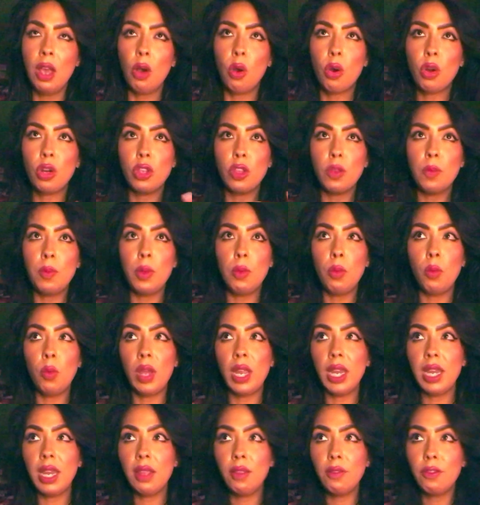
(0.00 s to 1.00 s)
or you've been
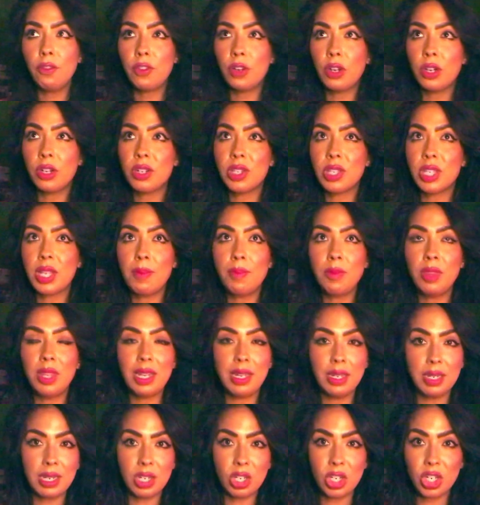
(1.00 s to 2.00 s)
waiting for
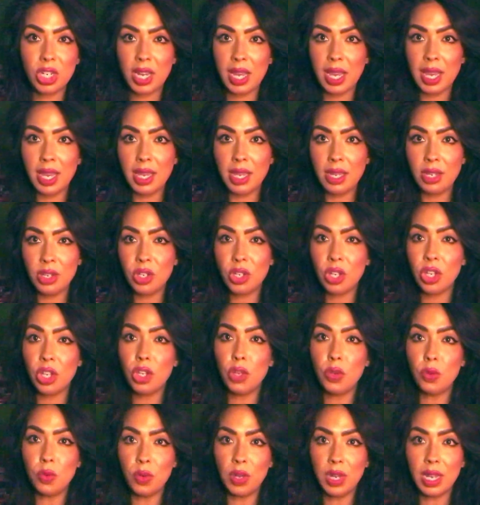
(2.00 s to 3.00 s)
something to change.
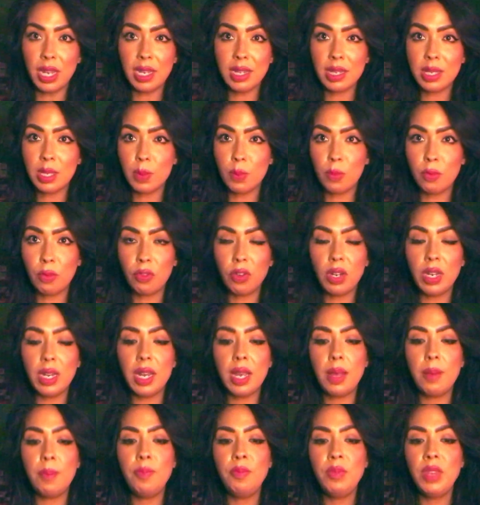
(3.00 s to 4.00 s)
You need some
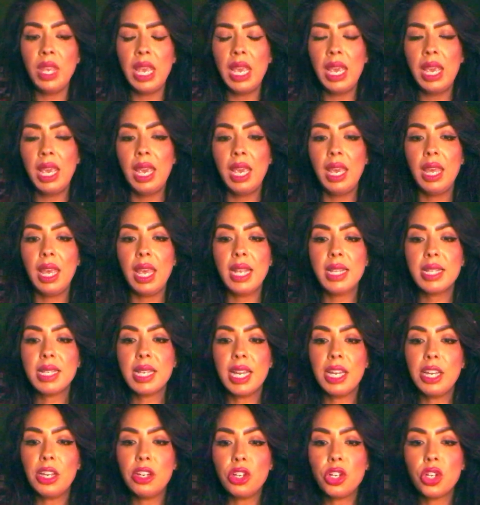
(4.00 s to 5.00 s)
freedom. It's
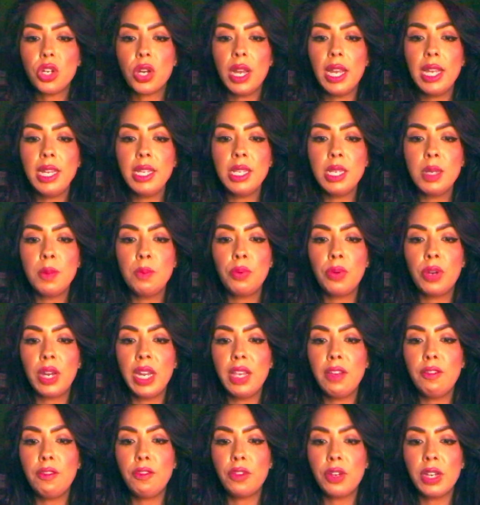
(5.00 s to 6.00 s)
like you're trying to
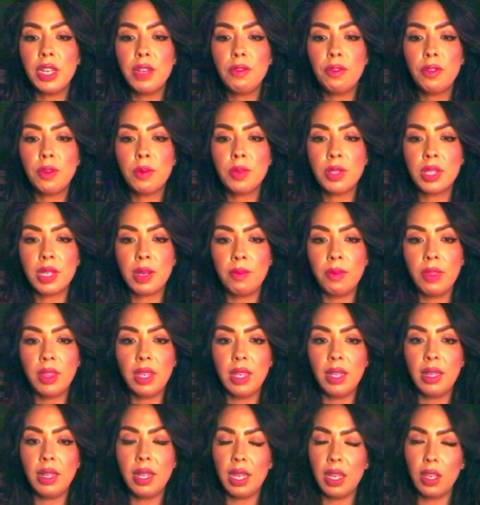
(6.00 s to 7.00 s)
break free from
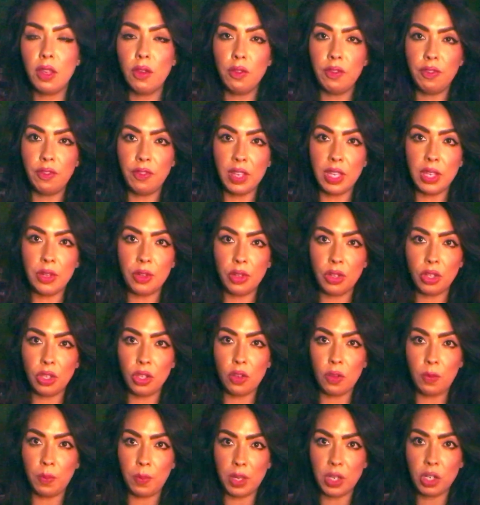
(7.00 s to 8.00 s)
something that you feel
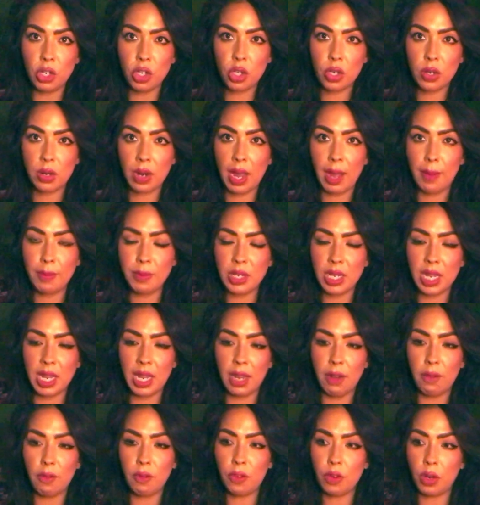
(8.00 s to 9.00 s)
you've been trapped
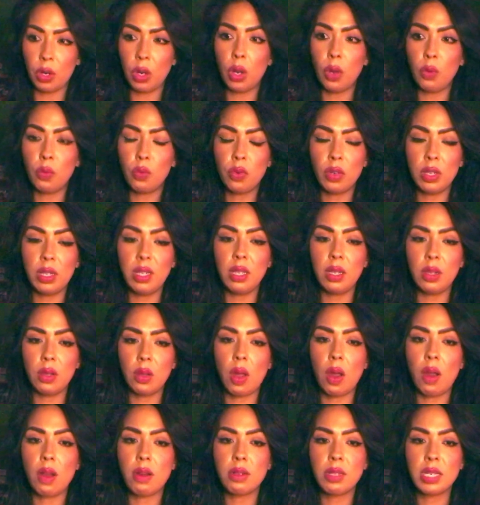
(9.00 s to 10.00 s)
in for a really
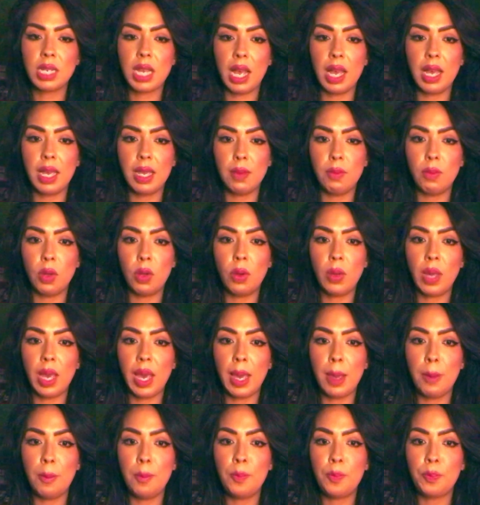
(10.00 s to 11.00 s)
long time,
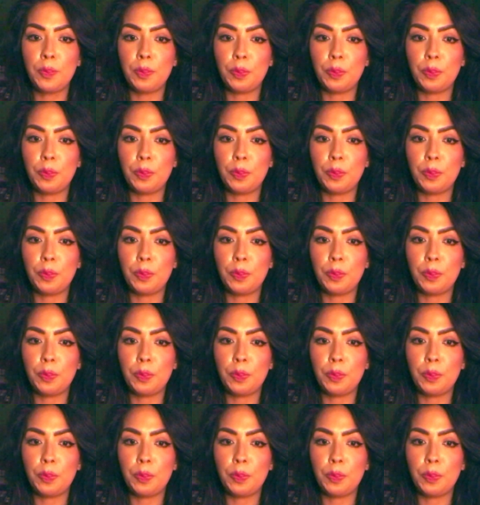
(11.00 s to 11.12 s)
okay?